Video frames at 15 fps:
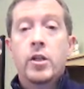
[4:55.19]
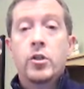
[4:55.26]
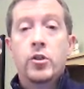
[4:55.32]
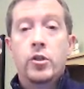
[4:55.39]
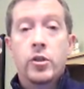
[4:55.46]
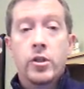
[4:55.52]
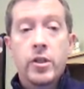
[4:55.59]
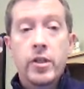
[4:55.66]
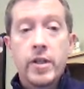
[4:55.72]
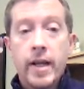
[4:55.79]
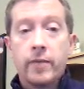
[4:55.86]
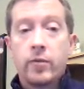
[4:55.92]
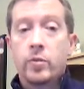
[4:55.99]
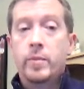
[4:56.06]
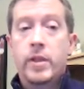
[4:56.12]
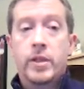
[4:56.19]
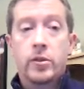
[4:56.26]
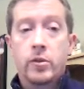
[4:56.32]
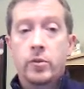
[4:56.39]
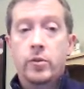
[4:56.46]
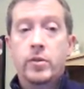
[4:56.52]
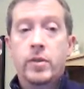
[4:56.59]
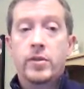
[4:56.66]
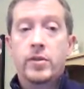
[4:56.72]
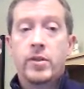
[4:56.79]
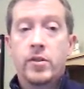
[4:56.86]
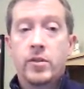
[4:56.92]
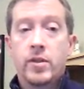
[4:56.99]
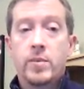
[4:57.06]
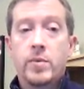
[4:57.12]
should never be used as a
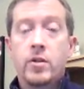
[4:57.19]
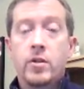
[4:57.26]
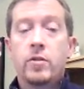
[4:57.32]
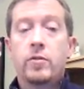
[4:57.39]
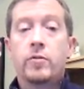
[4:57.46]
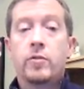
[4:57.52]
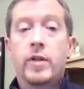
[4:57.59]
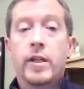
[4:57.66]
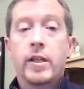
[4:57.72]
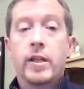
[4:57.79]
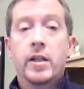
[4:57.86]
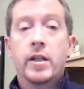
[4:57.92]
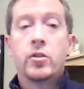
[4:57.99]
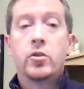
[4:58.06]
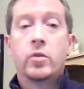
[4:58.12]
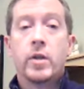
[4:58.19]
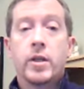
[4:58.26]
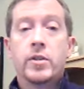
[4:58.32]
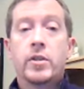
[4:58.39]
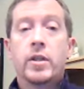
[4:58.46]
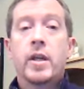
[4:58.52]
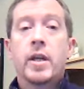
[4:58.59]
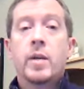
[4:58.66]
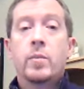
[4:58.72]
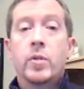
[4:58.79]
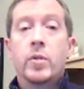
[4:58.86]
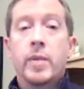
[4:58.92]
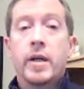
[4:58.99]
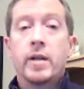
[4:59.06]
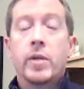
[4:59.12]
substitute for a gun trust
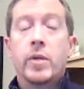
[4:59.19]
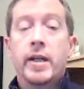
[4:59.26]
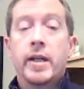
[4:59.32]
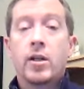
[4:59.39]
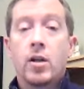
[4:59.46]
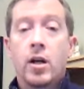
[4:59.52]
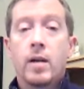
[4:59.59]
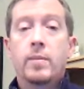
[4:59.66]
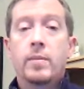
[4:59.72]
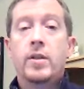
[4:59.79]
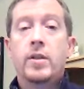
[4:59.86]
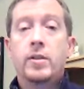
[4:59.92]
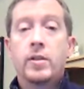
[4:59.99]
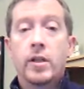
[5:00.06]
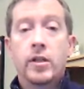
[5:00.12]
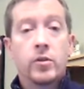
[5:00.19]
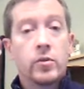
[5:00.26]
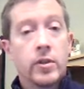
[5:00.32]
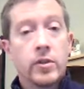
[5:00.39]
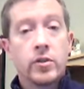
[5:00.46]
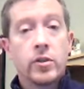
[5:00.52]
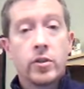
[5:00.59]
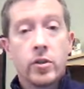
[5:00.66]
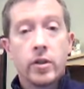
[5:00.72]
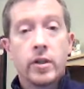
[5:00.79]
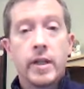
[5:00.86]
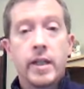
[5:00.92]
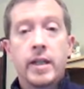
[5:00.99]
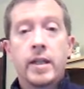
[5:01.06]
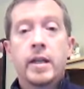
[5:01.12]
prepared by a competent gun trust
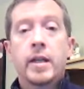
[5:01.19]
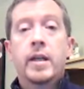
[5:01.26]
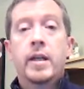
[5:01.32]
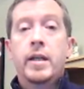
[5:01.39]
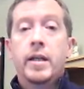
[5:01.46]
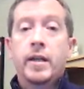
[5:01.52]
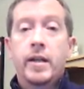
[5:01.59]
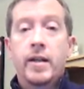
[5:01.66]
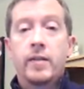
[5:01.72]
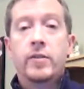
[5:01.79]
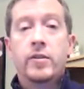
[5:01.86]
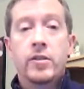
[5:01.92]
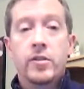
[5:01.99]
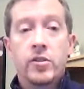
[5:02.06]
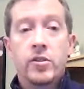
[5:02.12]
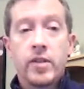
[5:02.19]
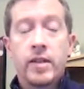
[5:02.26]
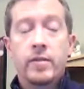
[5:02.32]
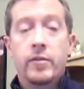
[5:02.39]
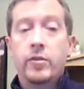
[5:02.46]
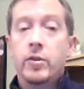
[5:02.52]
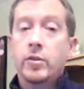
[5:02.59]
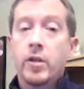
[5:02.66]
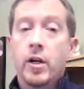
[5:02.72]
attorney in an effort to save a few